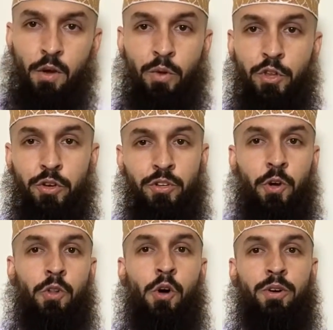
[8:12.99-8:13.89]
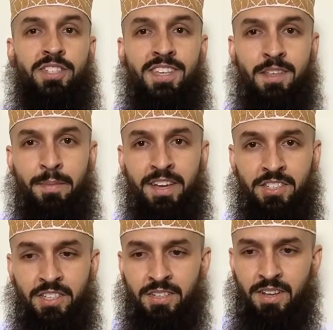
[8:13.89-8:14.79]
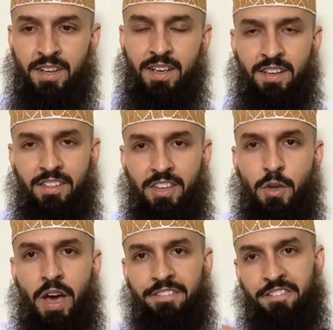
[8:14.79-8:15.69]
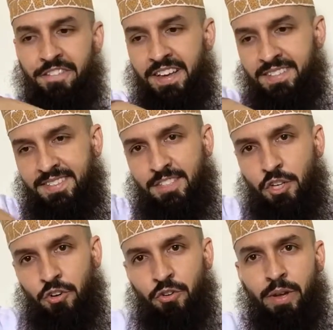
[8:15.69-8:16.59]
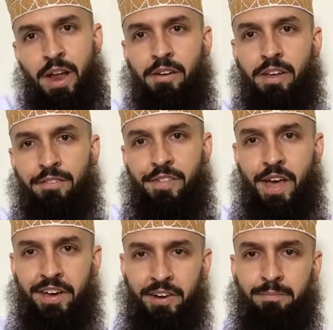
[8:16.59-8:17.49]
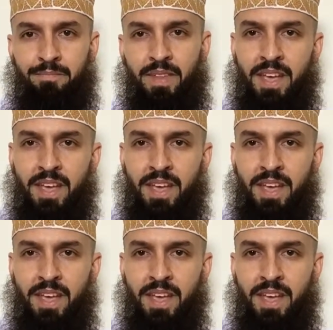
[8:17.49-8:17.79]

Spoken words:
When you can no longer see the masjid, then you have to face the general area of the haram.